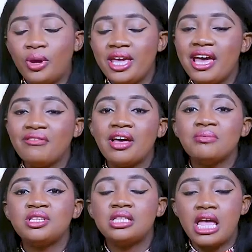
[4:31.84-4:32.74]
We have
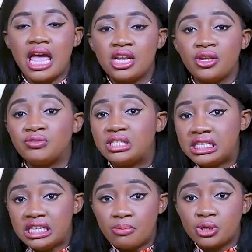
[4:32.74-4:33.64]
come to the end of
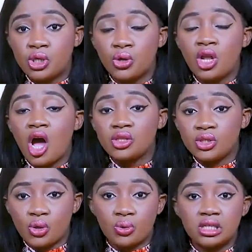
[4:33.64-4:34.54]
this episode on
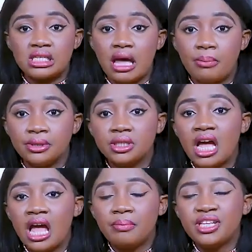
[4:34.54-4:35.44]
So This Happened.
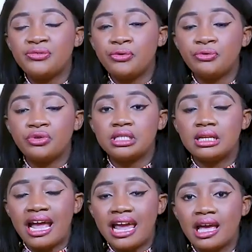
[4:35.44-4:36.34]
Please feel free to
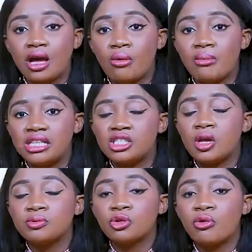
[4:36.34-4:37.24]
like, comment,
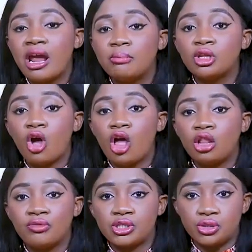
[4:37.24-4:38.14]
subscribe on all
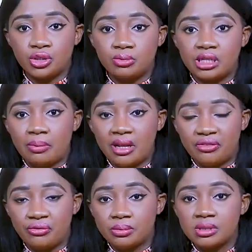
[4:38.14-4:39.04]
of our social media
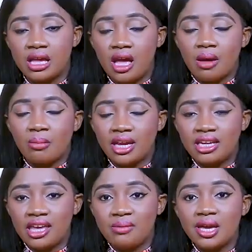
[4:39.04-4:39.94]
platforms. My
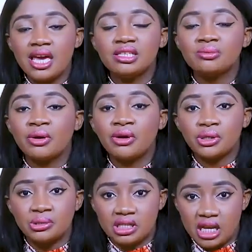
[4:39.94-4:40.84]
name is
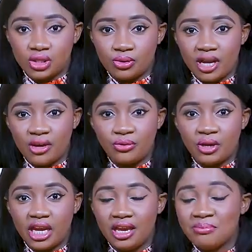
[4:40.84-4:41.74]
Margaret Osazuwa
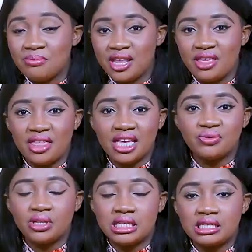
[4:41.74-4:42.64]
Efoge. Many thanks
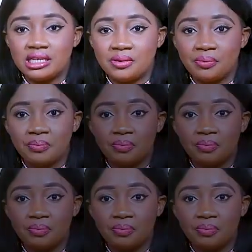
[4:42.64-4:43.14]
for listening.